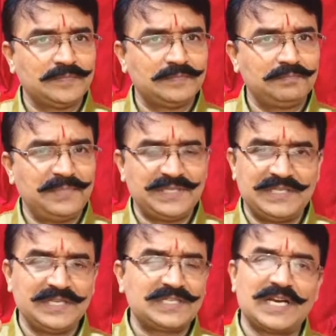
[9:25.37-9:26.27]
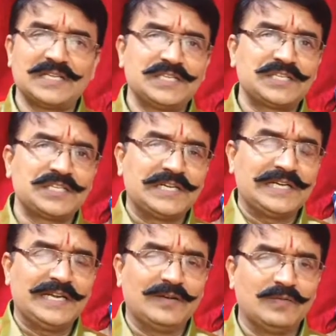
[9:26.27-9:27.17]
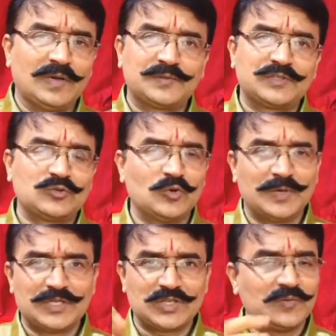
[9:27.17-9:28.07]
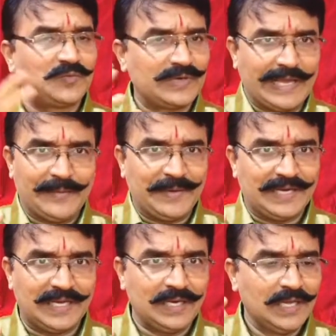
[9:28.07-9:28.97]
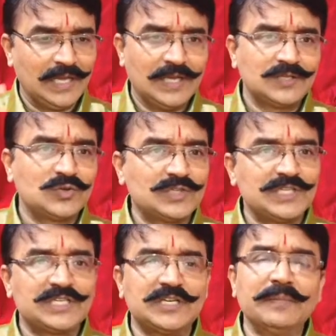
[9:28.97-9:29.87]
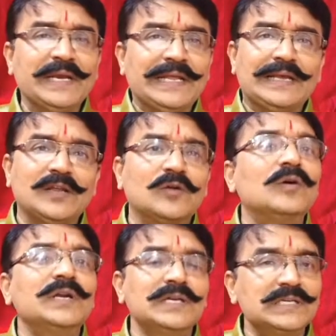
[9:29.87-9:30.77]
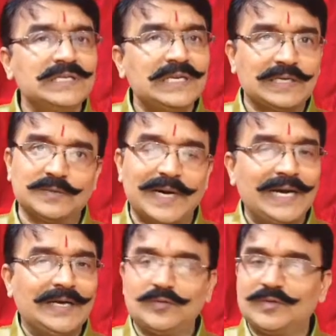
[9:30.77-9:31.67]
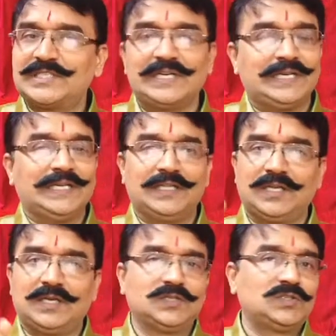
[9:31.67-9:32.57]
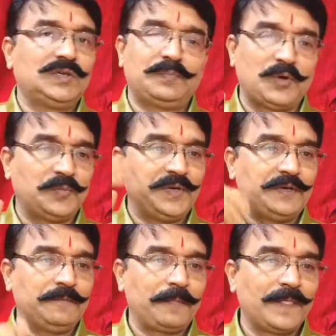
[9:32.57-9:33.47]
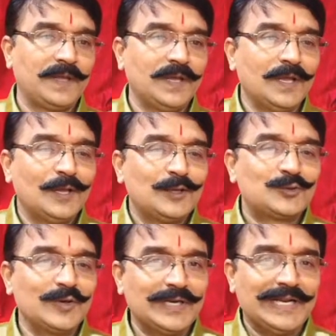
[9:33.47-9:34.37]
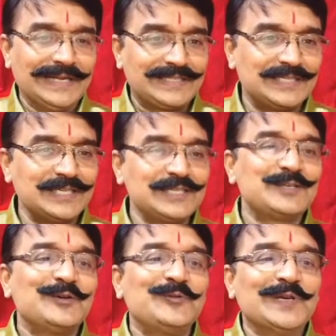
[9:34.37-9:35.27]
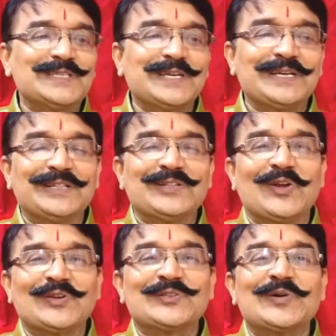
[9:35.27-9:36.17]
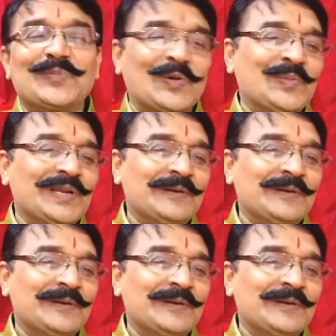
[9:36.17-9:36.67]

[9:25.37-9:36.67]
Business transaction involves so much of capital, so systematic recording is required to ascertain the loss or profit. So next is to ascertain the loss or profit.